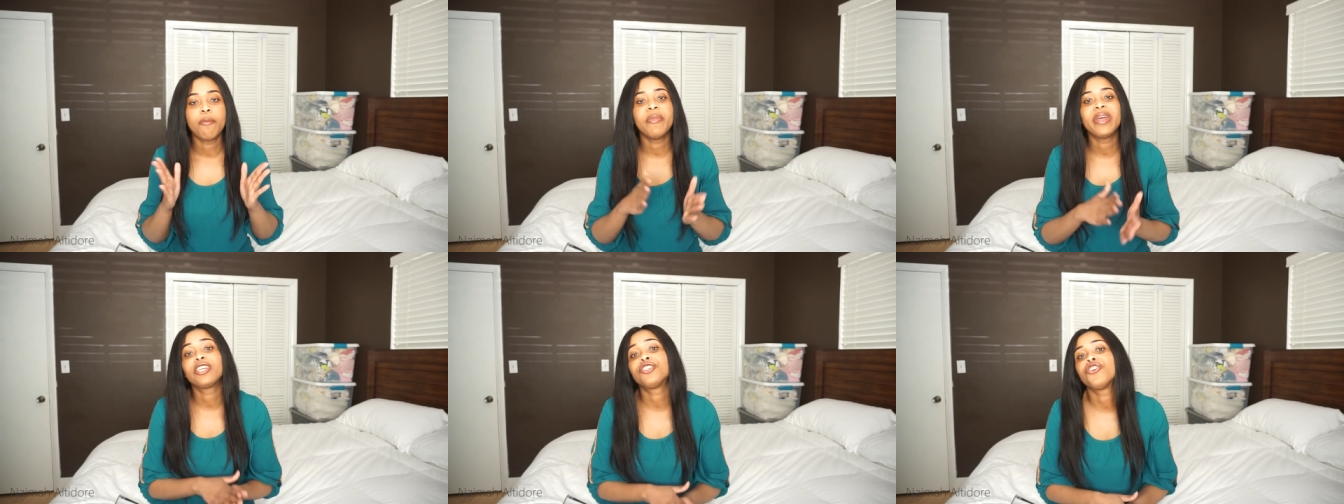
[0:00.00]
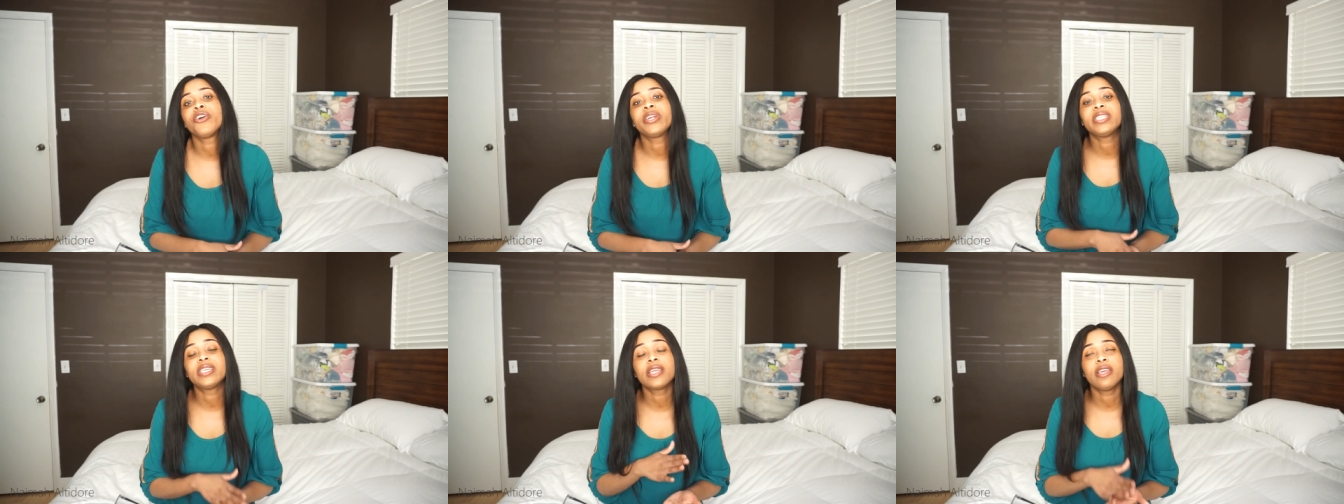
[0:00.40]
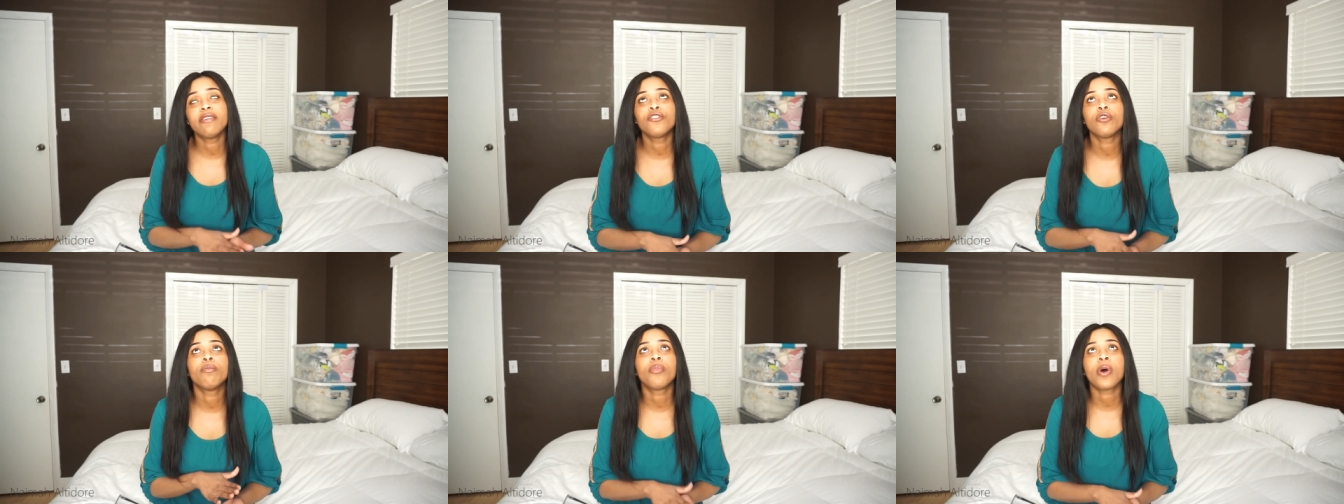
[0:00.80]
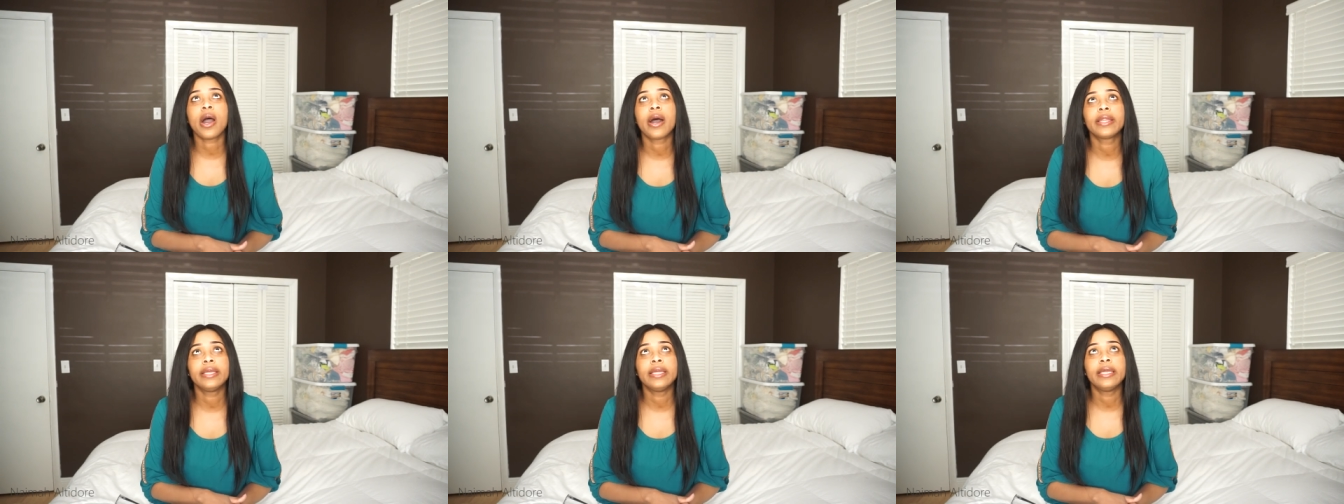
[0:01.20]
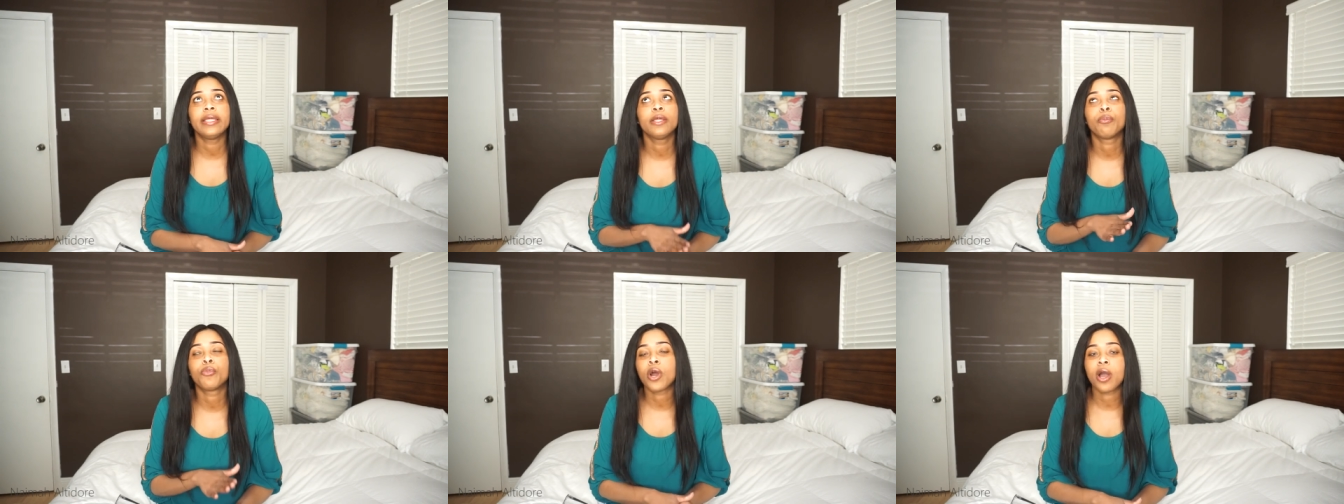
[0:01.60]
make sure to give your body
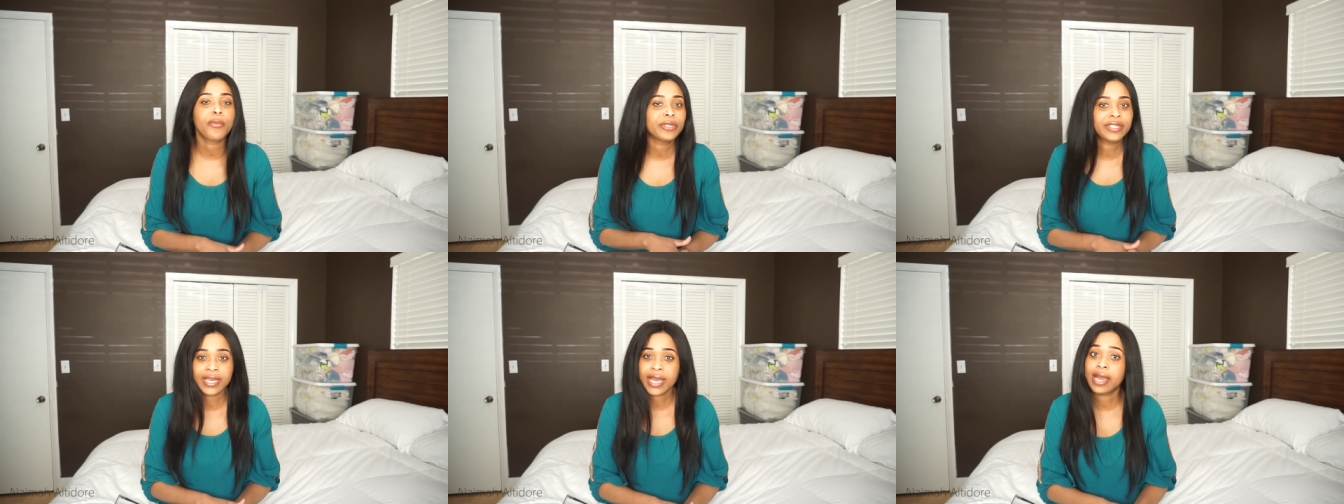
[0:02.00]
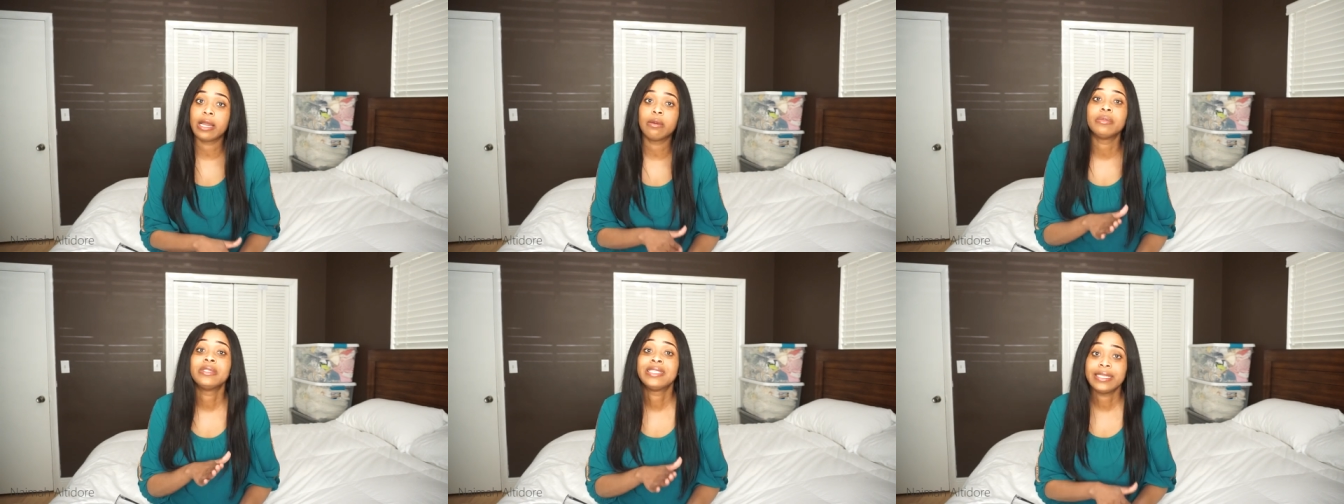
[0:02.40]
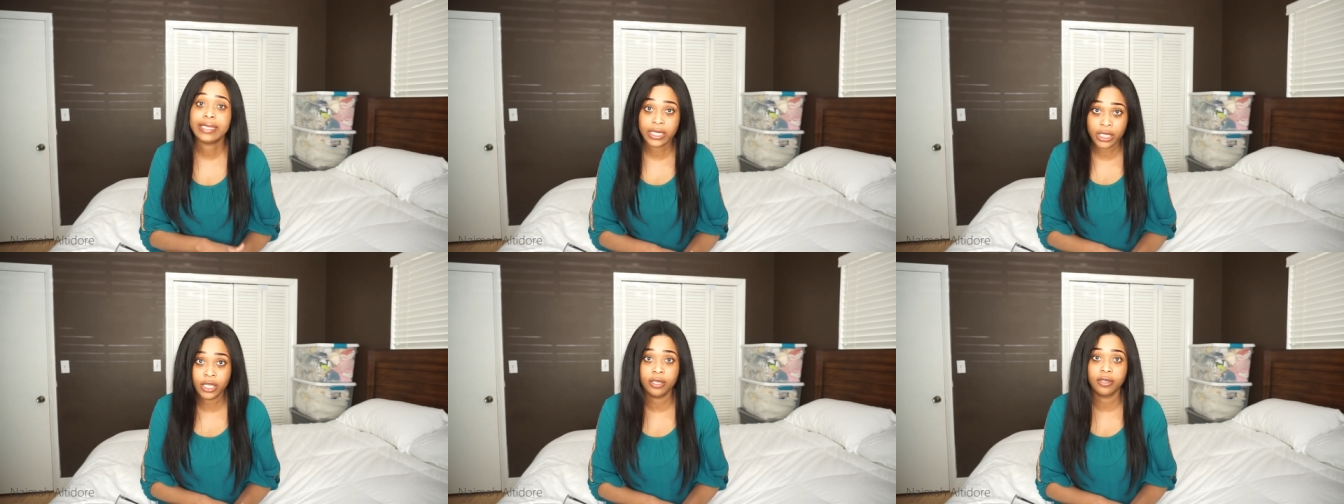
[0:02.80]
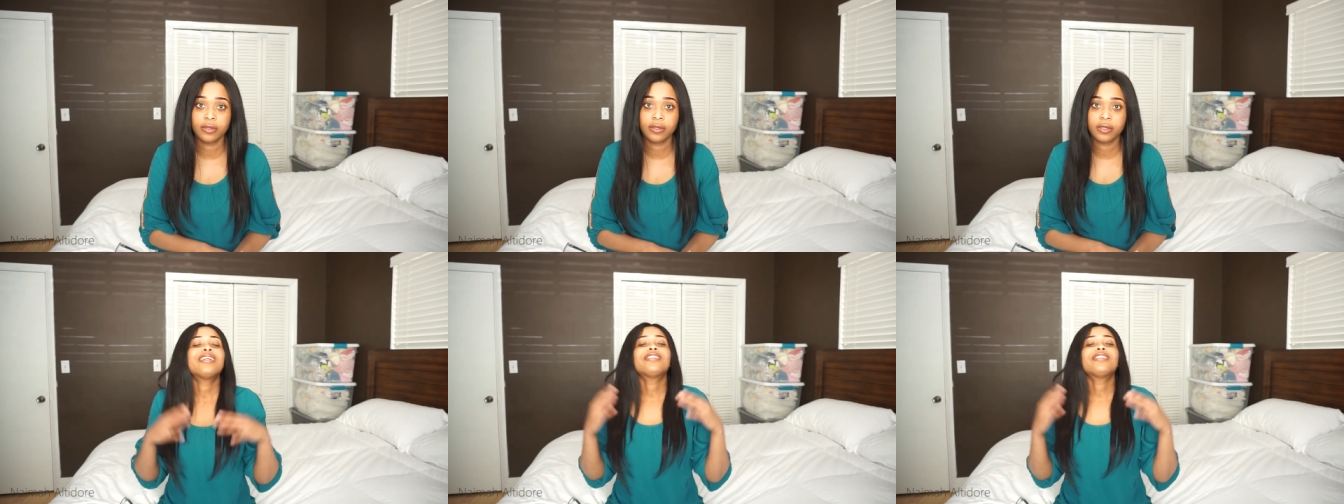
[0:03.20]
the proper time to heal.